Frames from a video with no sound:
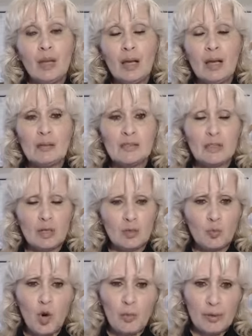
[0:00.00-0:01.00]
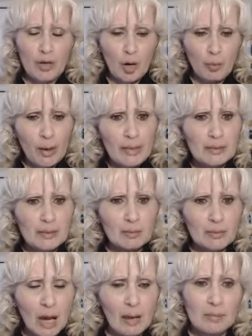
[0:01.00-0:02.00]
It's warping our brains
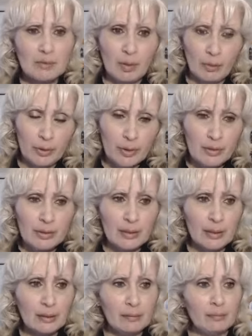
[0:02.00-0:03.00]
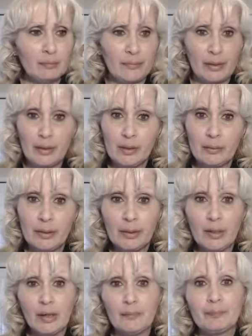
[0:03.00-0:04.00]
sometimes, but we're using it. Yeah, we
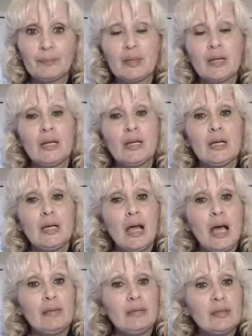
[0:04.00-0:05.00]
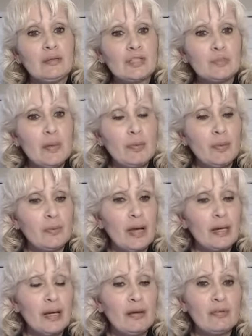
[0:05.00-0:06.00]
are. And then there's people
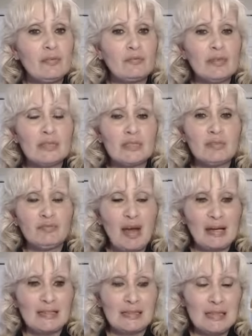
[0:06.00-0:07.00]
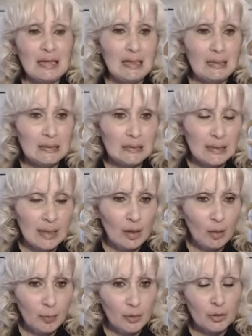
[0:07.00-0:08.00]
that have invented vaccines to
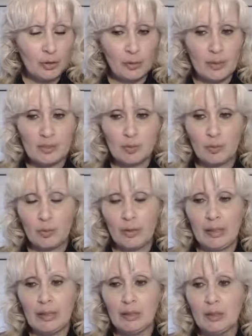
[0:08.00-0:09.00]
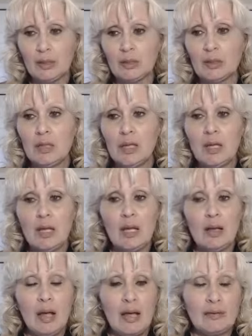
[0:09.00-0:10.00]
help cure us when we're ill
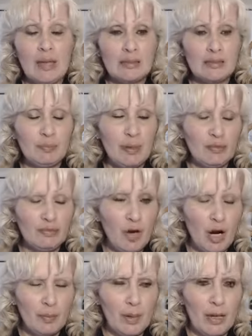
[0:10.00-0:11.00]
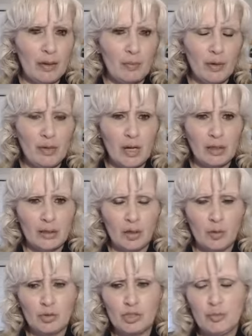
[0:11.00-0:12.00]
and that's big pharma and we're not going to
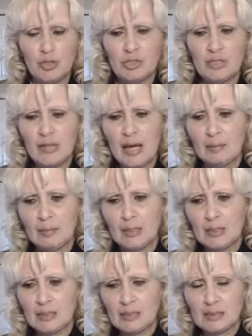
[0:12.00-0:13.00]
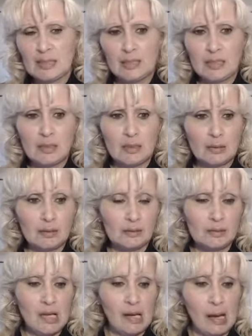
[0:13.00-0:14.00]
go too much into that because they're
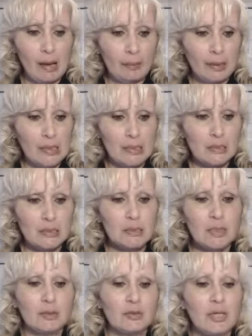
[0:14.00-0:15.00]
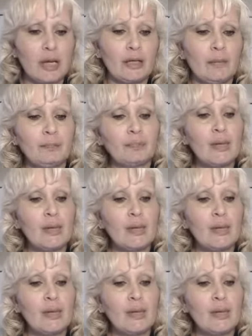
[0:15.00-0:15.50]
not happy no they're not good